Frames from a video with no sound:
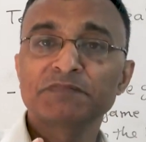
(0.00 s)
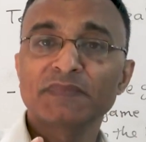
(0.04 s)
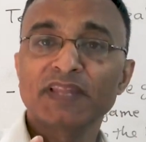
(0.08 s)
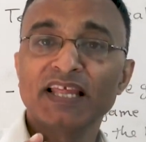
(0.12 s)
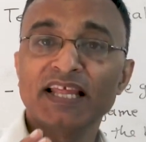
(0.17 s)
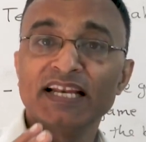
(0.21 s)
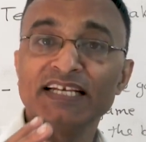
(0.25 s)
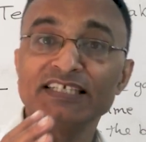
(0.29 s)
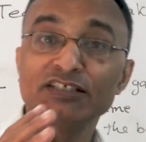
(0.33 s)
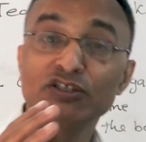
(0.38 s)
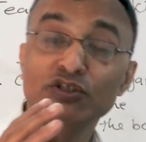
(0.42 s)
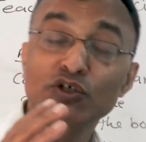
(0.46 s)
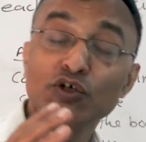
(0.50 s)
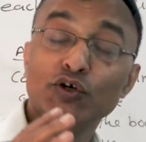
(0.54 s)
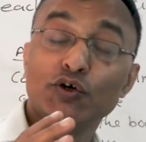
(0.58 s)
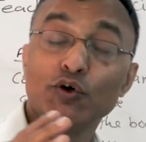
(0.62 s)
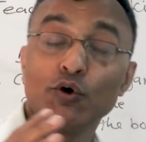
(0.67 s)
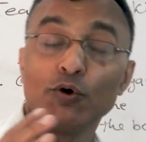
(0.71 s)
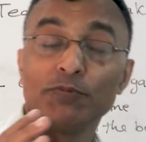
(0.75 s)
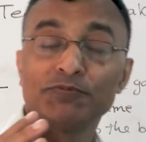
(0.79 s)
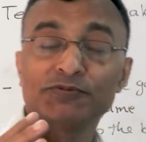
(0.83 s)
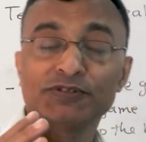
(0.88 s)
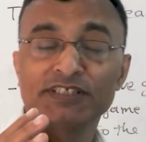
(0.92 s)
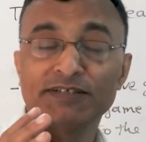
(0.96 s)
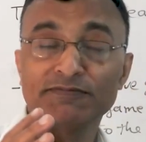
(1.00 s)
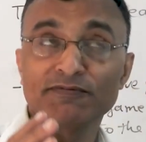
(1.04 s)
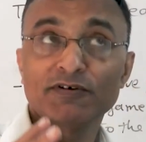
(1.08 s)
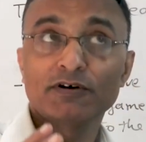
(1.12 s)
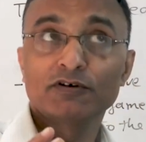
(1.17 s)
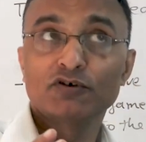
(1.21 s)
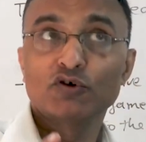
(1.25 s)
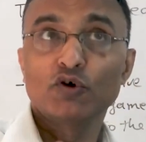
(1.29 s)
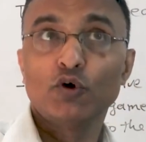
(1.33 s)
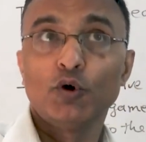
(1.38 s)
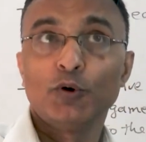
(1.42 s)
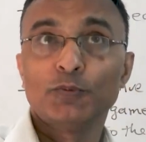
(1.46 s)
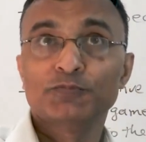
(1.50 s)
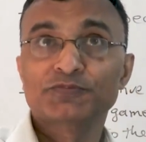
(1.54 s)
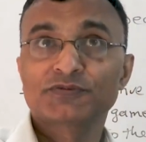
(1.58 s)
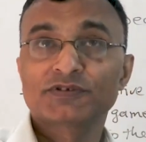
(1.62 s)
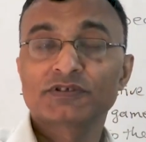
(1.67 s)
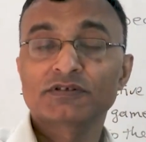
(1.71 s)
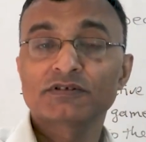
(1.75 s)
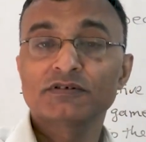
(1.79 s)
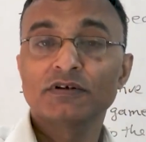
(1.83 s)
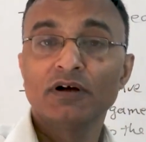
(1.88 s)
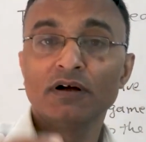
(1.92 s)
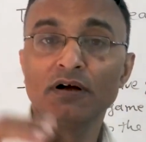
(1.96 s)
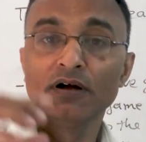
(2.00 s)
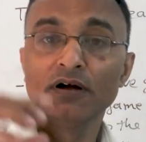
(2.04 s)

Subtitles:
in two groups, different groups,